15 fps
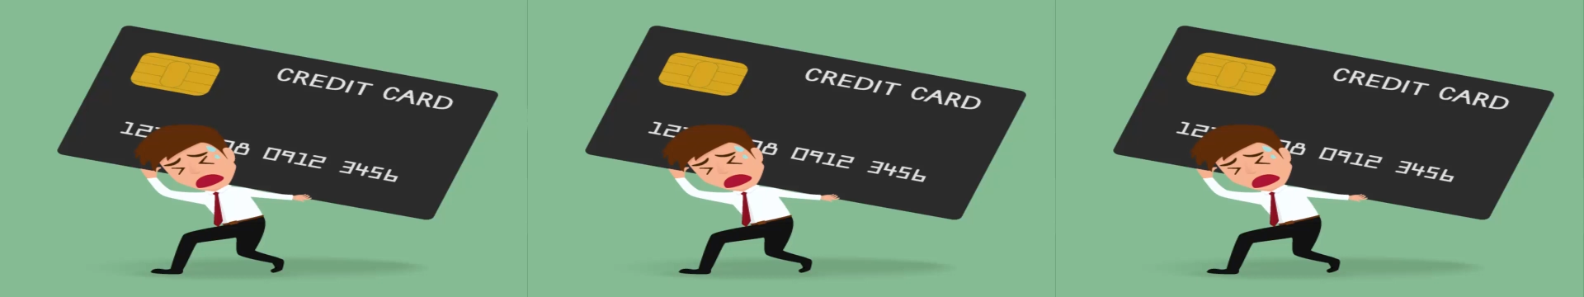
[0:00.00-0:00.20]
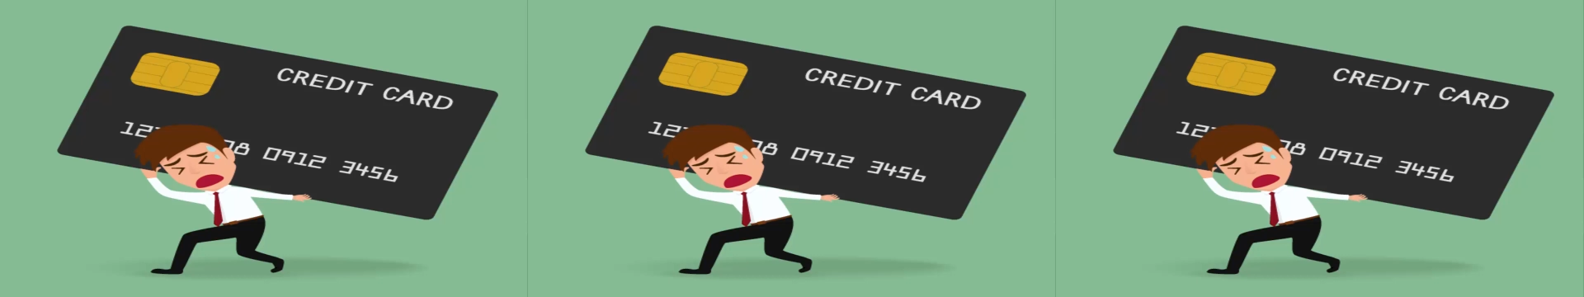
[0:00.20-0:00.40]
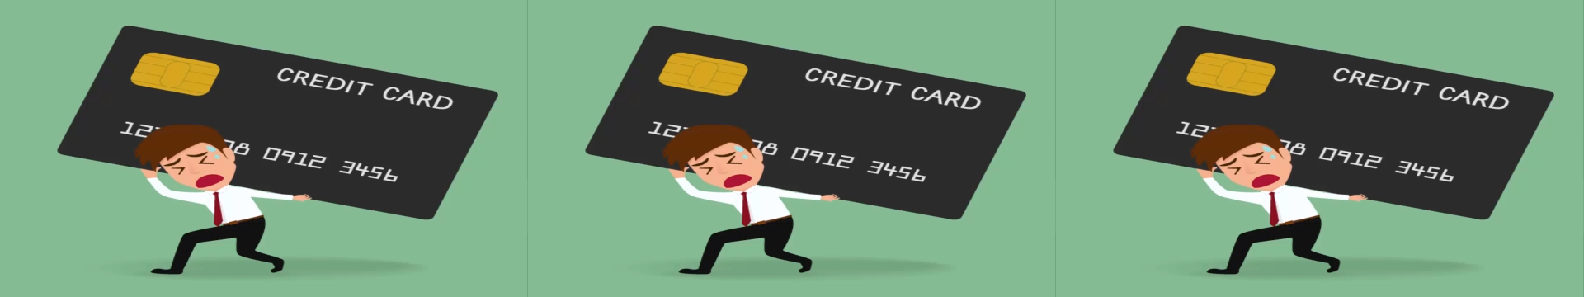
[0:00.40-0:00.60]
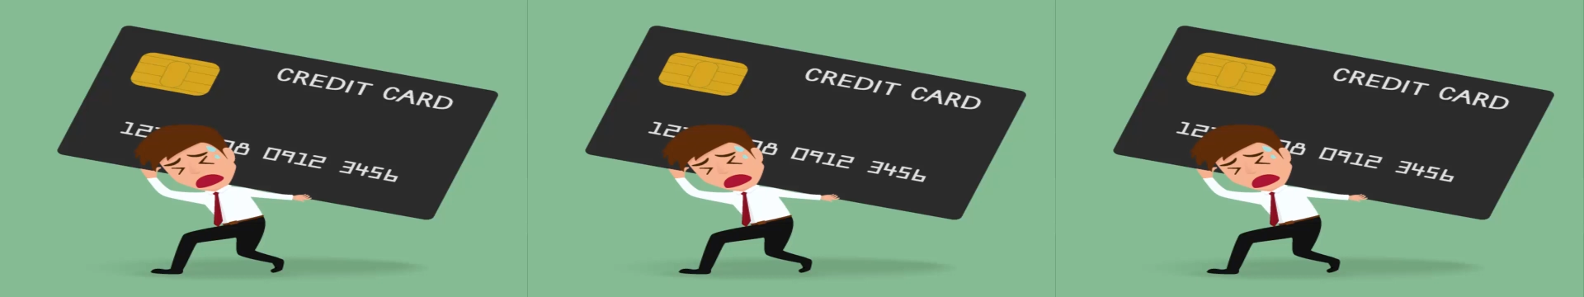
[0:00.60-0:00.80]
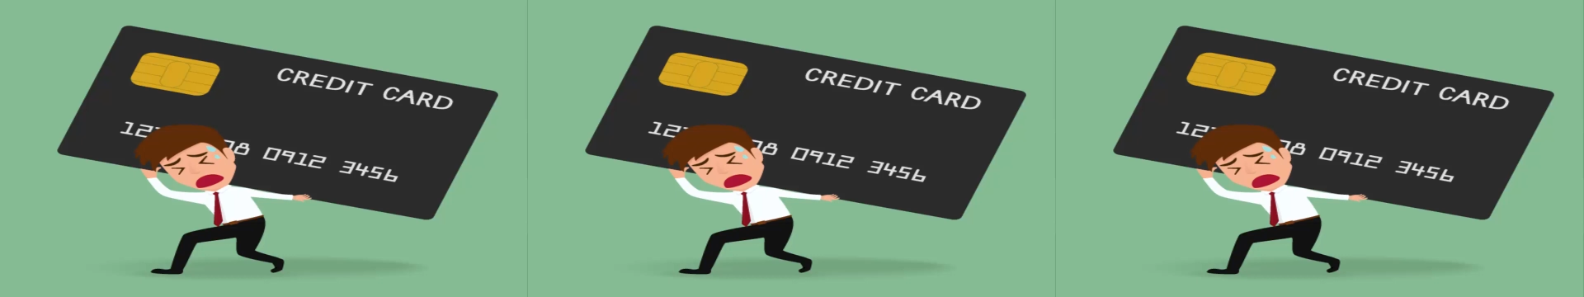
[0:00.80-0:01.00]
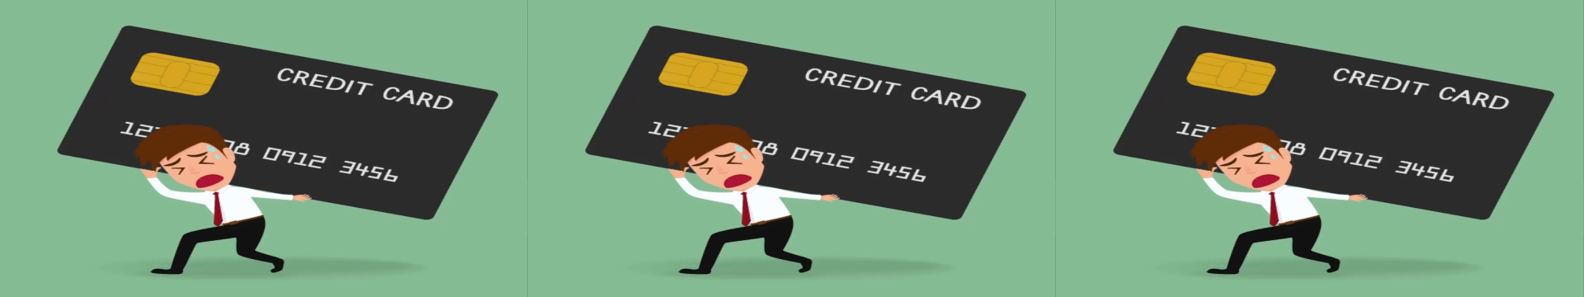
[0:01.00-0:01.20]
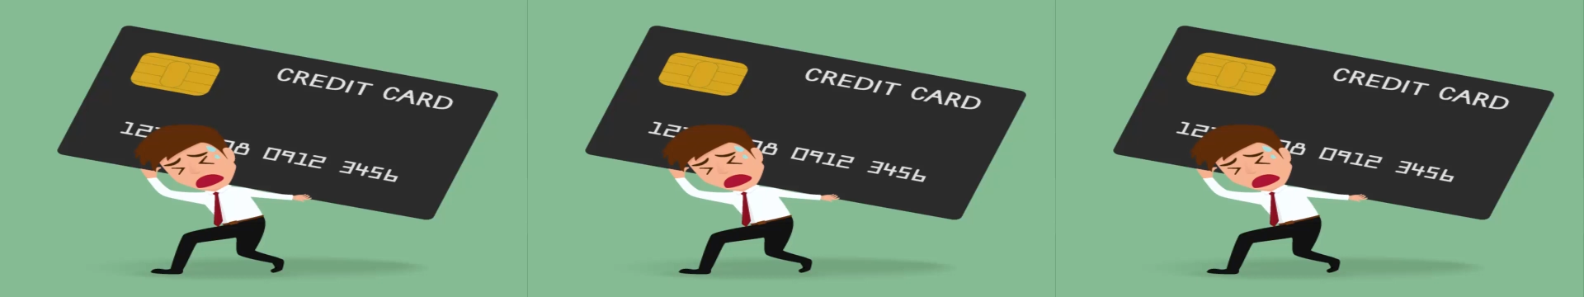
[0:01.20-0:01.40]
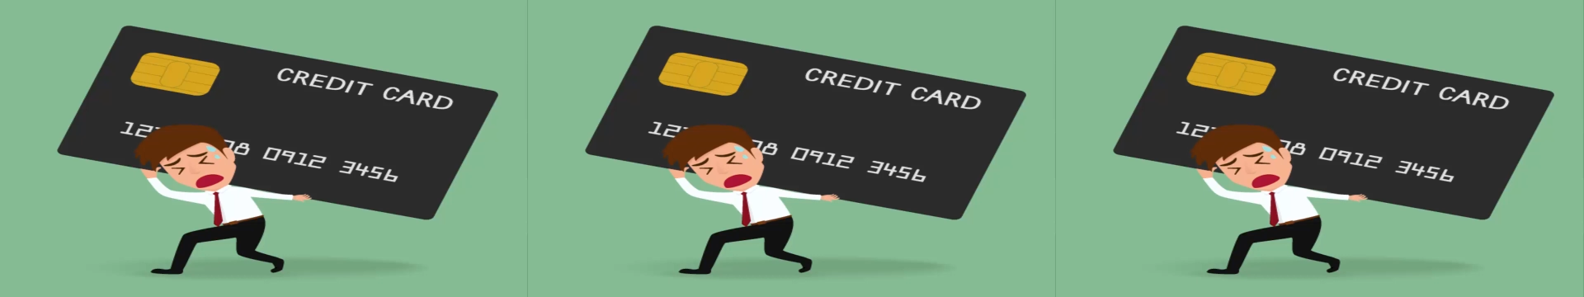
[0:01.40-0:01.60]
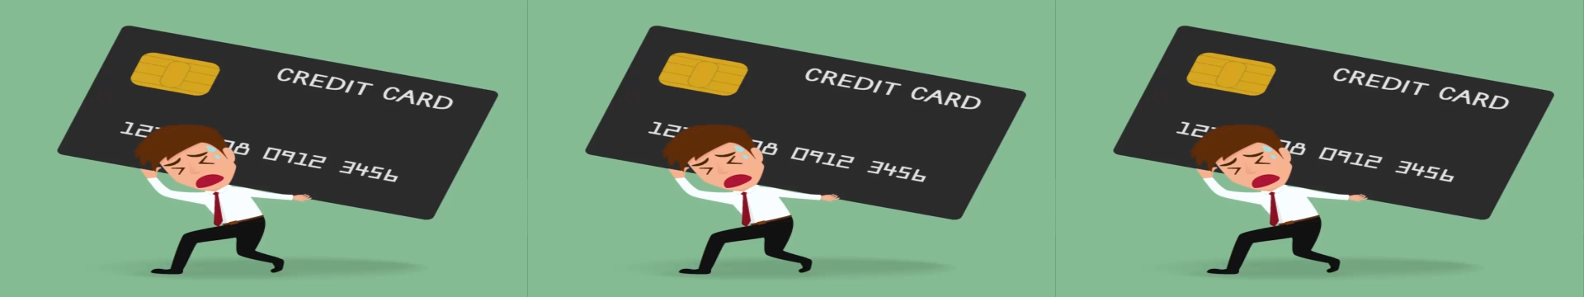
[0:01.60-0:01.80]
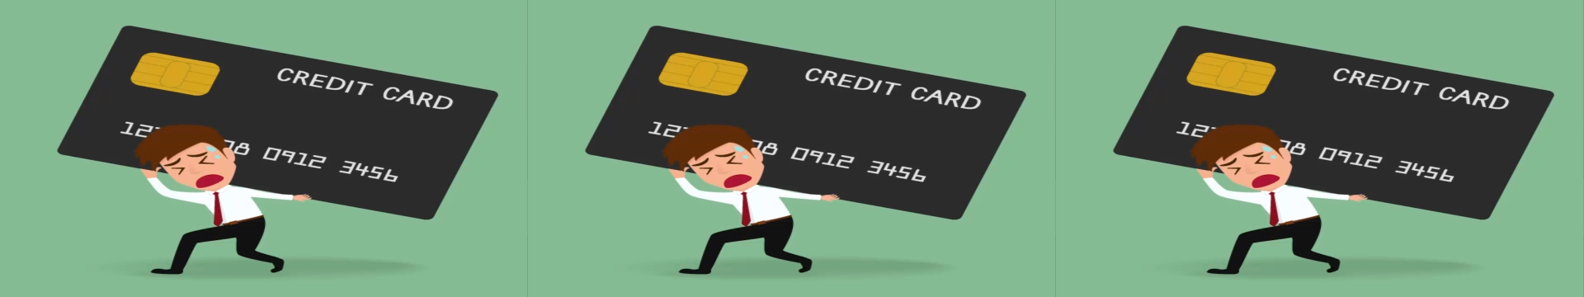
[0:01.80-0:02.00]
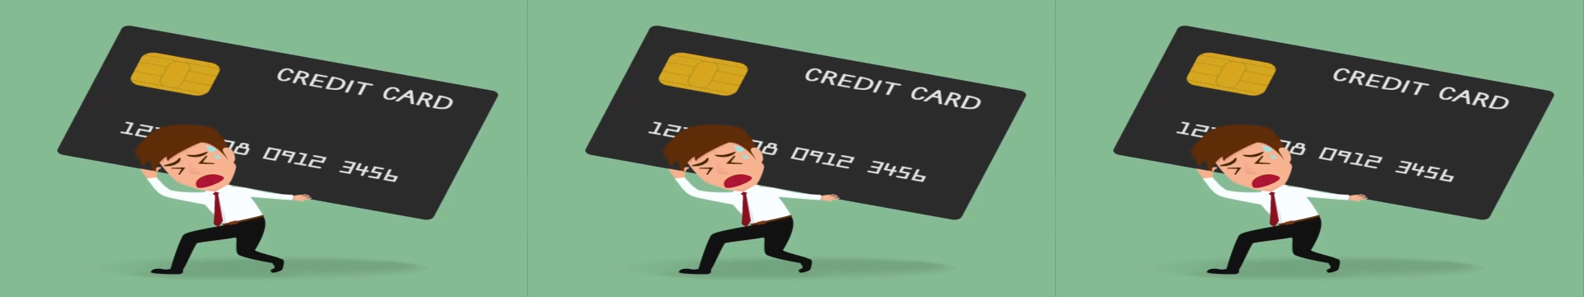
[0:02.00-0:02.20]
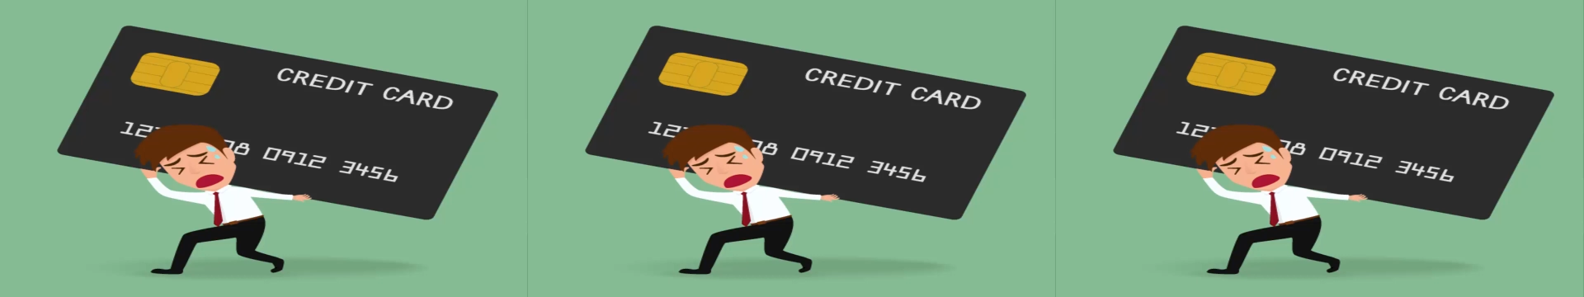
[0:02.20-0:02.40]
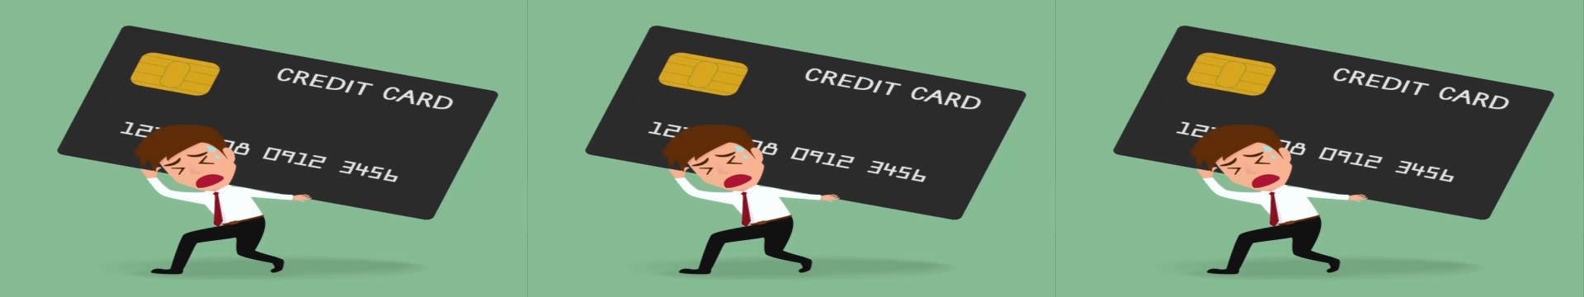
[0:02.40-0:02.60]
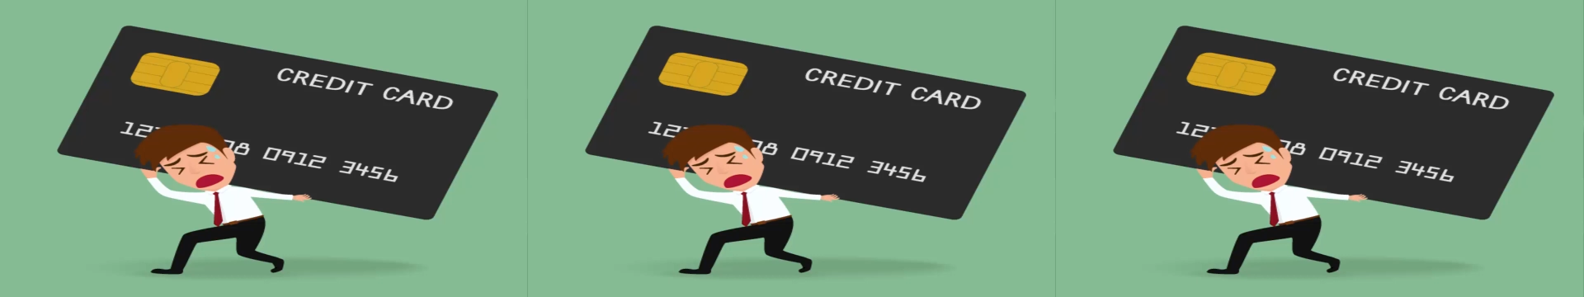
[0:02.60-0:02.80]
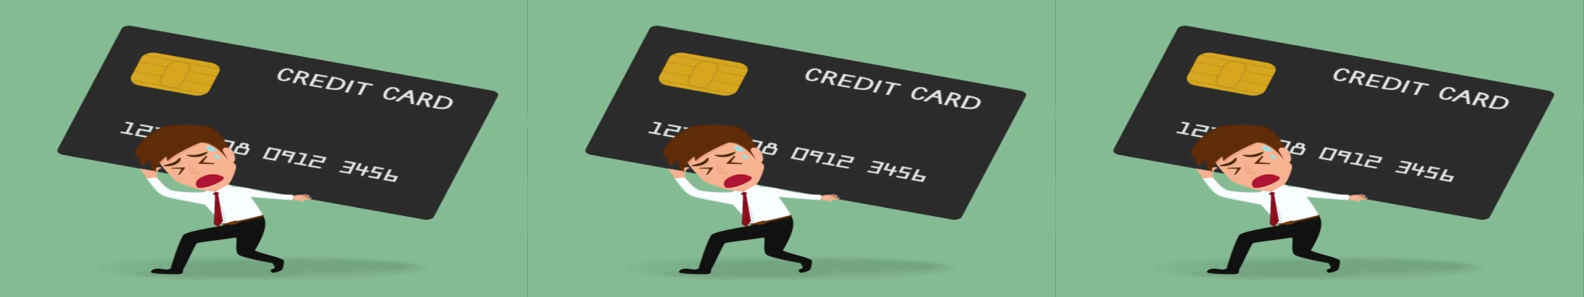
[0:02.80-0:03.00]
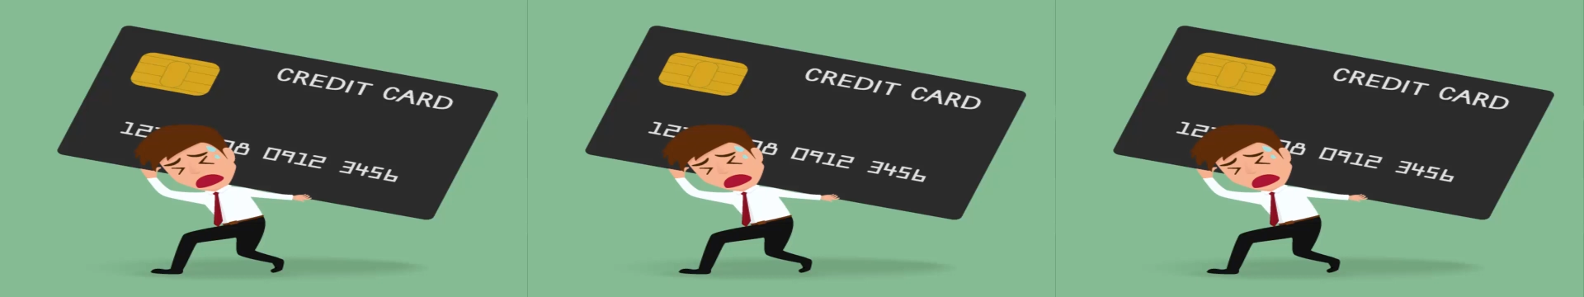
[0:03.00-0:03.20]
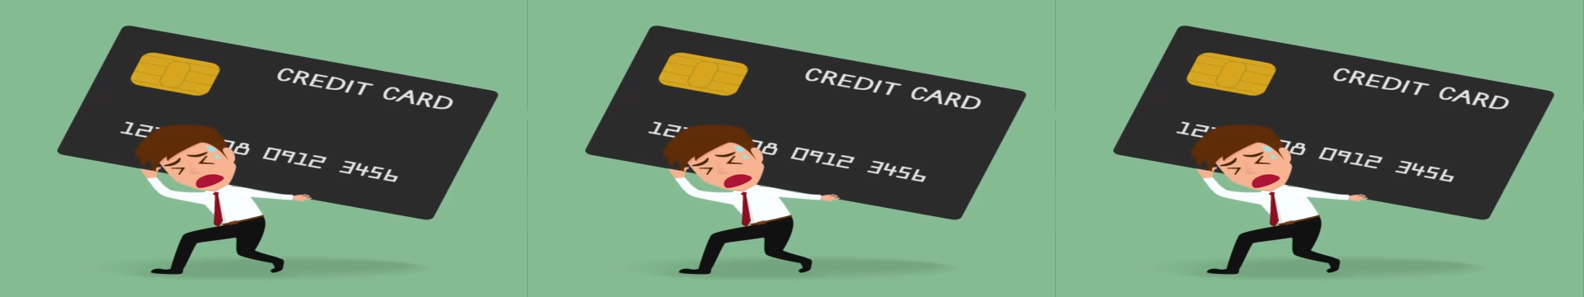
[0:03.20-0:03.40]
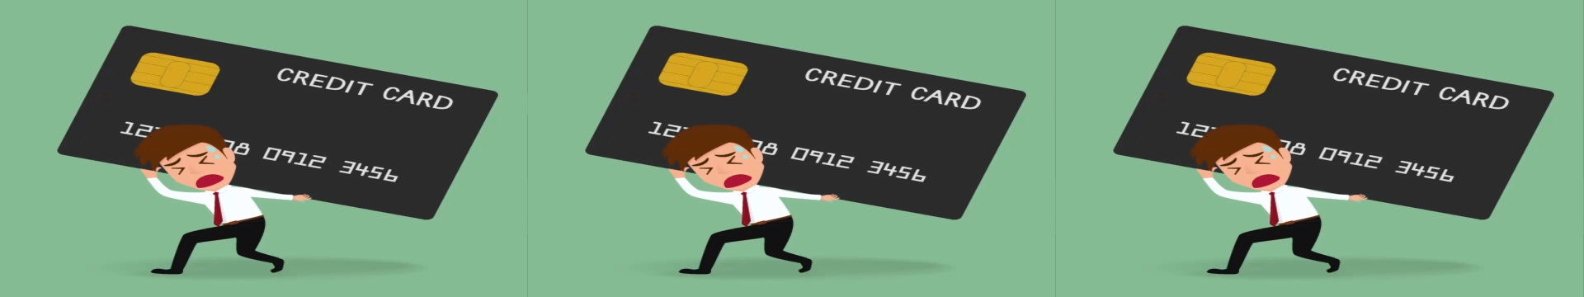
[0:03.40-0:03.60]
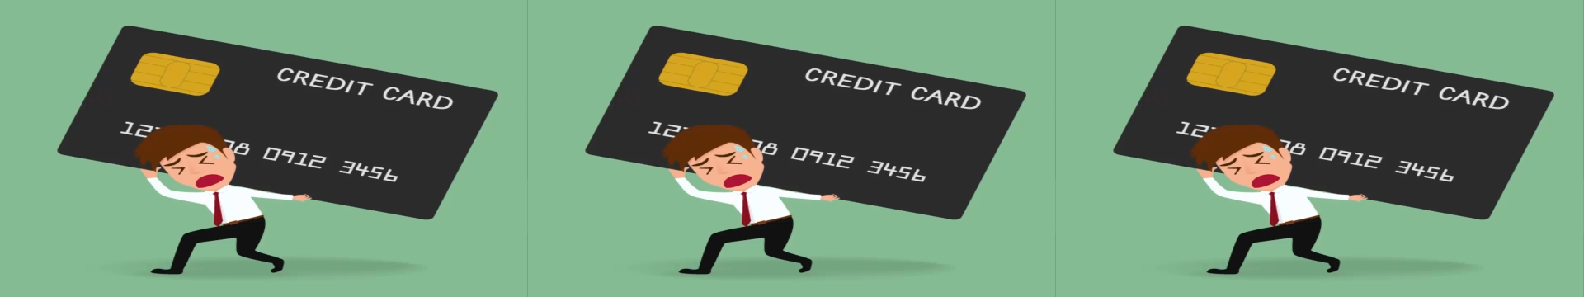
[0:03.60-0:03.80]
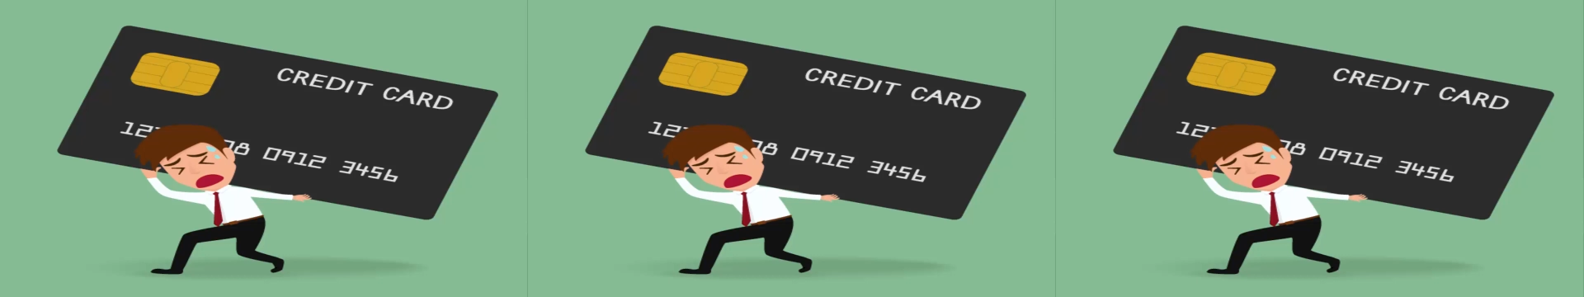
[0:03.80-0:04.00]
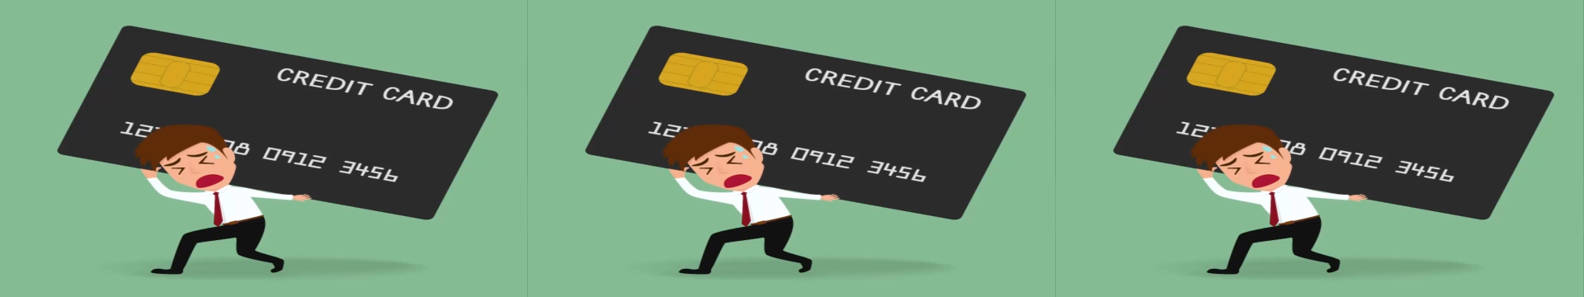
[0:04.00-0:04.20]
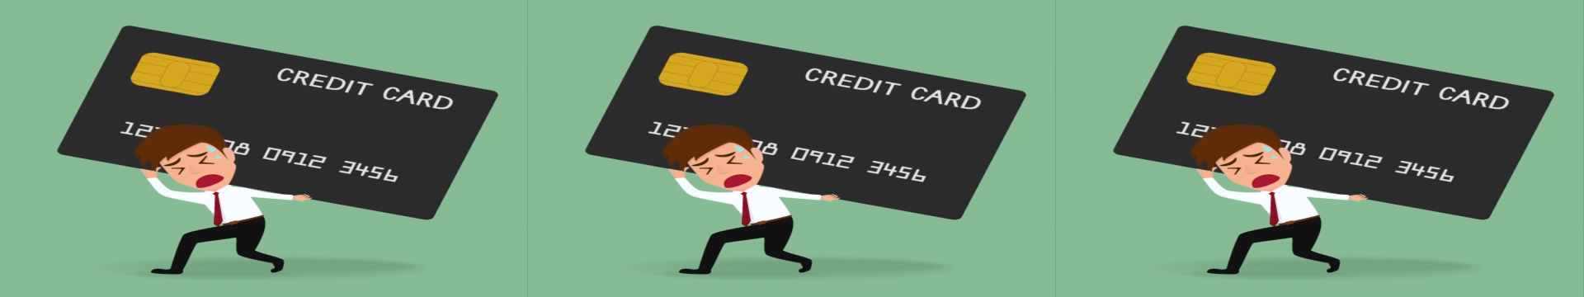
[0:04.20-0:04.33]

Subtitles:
(no speaker visible)